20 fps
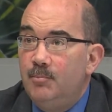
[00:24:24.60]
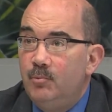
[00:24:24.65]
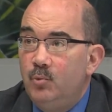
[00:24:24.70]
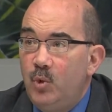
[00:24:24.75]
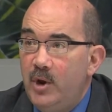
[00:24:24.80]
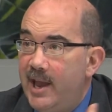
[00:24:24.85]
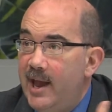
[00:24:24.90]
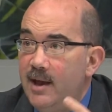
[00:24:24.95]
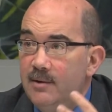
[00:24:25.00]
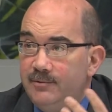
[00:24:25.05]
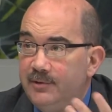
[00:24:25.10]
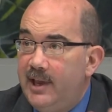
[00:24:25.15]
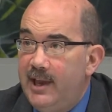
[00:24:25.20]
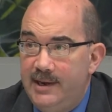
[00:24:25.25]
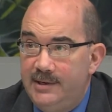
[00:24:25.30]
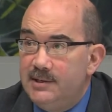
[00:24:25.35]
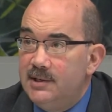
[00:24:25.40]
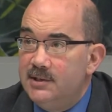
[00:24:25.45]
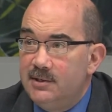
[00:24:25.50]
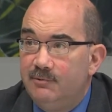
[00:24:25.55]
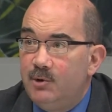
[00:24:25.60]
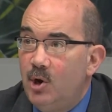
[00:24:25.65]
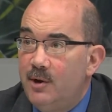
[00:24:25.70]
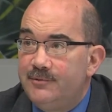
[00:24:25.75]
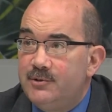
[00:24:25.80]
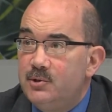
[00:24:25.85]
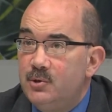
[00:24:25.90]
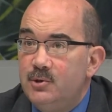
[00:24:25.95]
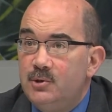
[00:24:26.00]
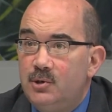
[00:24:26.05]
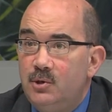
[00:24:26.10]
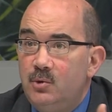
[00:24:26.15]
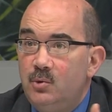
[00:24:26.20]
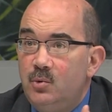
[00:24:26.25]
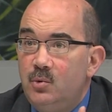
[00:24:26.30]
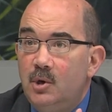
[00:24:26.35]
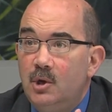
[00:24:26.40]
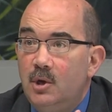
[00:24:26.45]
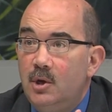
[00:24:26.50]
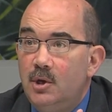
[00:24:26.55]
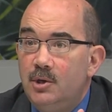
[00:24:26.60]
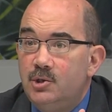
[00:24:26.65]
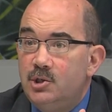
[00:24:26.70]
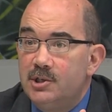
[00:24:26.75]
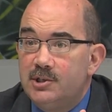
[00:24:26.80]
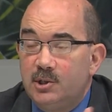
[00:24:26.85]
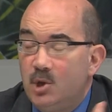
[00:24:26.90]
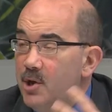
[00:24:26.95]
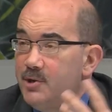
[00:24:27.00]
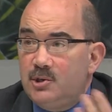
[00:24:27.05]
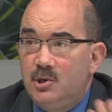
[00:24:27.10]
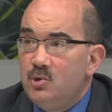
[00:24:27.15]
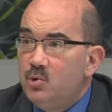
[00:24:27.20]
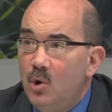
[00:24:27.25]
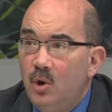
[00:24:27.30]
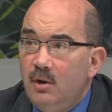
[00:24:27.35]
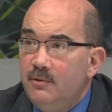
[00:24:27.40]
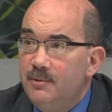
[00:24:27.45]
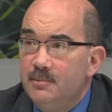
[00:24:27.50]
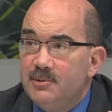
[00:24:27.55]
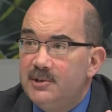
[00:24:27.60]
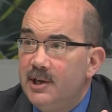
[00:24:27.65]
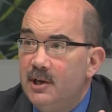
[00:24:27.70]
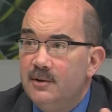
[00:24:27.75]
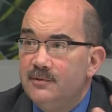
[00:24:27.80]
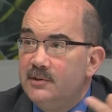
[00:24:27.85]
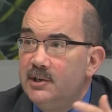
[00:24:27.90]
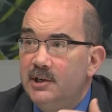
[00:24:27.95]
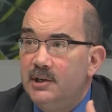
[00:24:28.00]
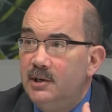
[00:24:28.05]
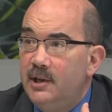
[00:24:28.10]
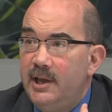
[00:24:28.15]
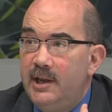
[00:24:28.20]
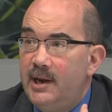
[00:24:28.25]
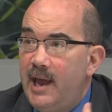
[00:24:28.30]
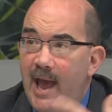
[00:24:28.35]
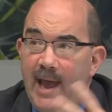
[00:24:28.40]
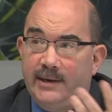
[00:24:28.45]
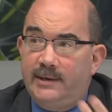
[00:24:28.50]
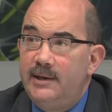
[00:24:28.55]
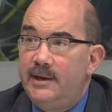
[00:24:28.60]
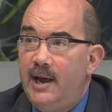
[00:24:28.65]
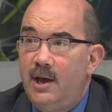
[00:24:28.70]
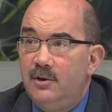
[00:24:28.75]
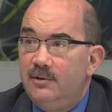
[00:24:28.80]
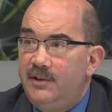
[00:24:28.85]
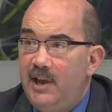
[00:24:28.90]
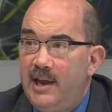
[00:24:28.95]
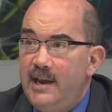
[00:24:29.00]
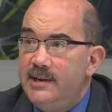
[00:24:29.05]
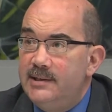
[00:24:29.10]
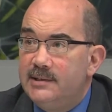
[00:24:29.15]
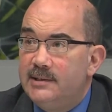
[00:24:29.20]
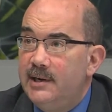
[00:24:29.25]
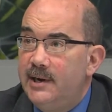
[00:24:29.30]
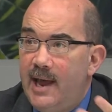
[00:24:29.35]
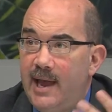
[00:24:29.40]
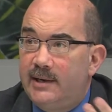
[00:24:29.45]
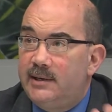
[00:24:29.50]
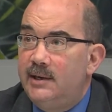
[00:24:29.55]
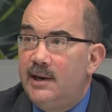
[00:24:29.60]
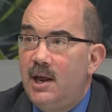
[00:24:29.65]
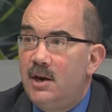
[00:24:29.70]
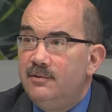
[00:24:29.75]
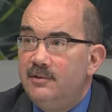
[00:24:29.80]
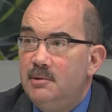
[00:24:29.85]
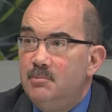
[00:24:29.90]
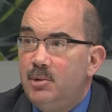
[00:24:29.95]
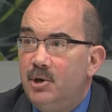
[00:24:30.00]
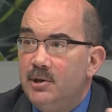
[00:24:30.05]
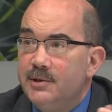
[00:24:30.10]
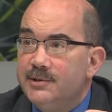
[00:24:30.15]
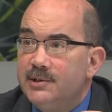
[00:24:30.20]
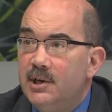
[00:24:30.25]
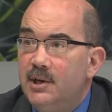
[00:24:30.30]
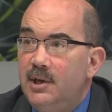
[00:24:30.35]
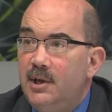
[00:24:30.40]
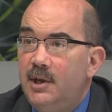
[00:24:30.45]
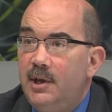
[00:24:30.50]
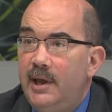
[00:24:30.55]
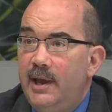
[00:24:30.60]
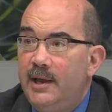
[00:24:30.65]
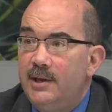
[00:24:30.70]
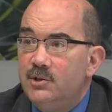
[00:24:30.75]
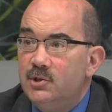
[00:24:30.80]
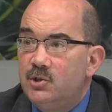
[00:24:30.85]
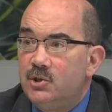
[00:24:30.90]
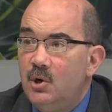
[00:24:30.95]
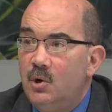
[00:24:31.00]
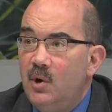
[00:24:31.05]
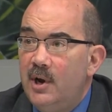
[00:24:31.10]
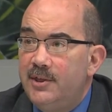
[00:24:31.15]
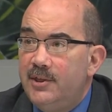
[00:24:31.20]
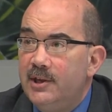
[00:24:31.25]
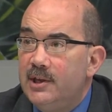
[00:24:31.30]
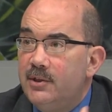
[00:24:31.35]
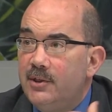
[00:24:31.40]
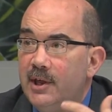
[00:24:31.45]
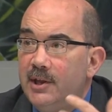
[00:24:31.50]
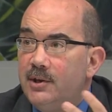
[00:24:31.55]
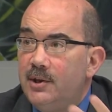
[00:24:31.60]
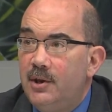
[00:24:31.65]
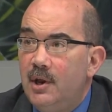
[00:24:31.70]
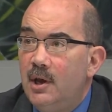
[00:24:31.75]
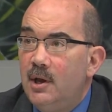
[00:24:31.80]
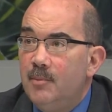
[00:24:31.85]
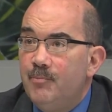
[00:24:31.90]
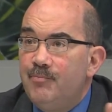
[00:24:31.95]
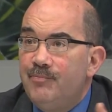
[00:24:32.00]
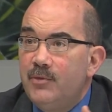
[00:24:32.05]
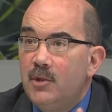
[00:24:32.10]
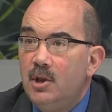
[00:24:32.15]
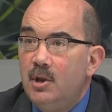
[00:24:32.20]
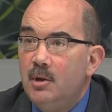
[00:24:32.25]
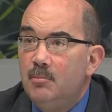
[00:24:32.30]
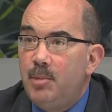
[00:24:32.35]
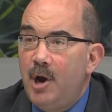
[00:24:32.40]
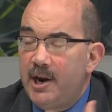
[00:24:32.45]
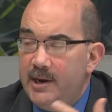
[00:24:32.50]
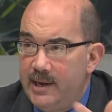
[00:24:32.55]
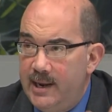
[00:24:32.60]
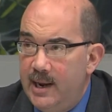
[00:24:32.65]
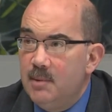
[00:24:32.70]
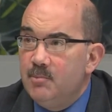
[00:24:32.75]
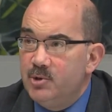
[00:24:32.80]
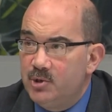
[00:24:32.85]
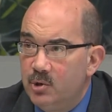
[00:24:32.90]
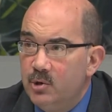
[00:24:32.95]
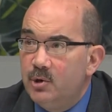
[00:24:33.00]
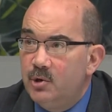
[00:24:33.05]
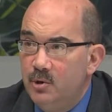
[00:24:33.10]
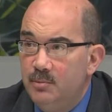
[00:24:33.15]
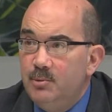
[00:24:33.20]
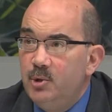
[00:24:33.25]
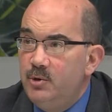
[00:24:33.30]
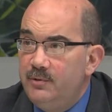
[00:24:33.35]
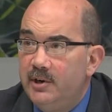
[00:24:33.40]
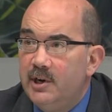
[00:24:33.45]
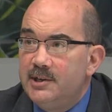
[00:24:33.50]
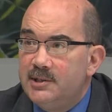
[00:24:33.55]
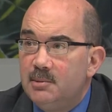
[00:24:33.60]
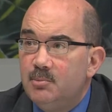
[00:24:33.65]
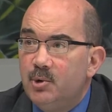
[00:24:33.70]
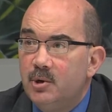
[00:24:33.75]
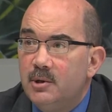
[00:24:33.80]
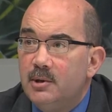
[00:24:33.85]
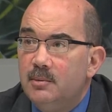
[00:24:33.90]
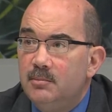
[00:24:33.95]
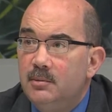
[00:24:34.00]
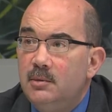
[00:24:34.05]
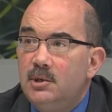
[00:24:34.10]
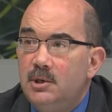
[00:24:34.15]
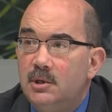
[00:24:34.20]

we have cases of officers who just lost control of themselves and acted out of haste and acted out of impulse. And so I think that body cameras are a good move, and I support them.